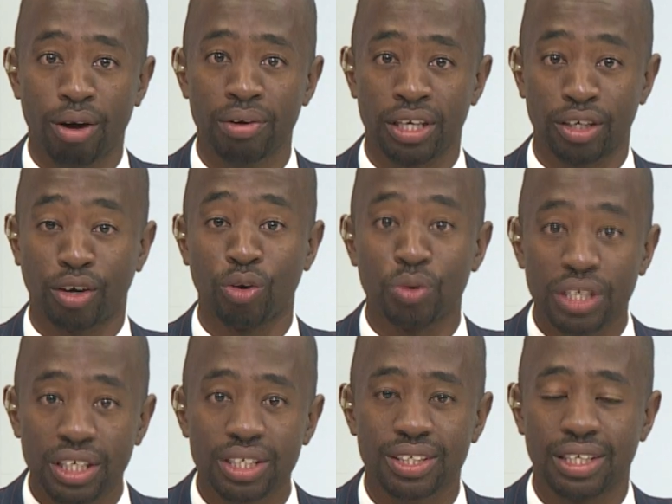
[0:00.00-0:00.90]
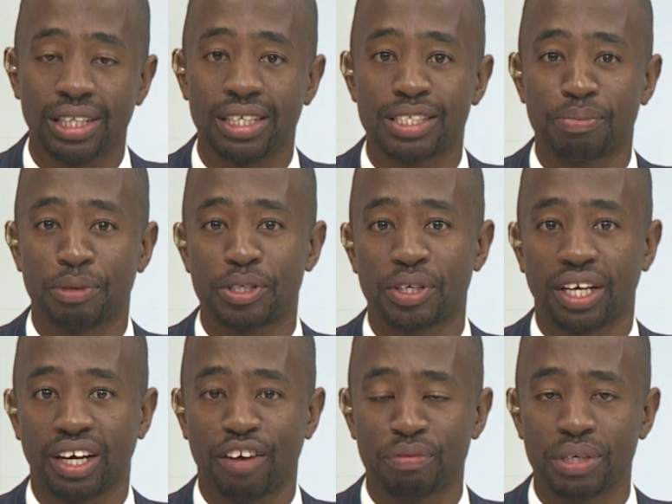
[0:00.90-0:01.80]
included in this
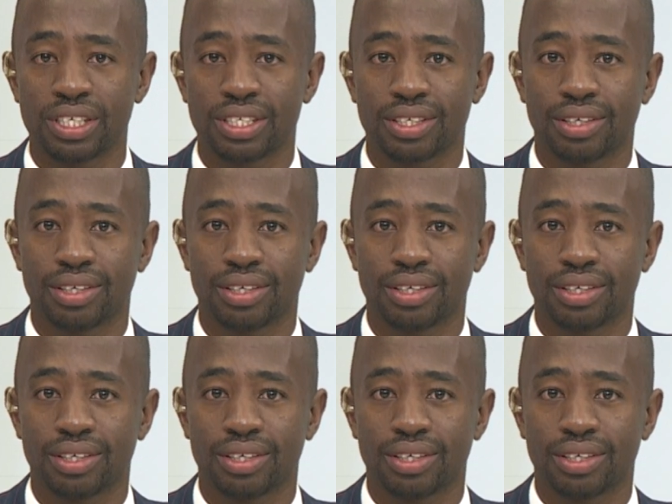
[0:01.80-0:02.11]
particular government?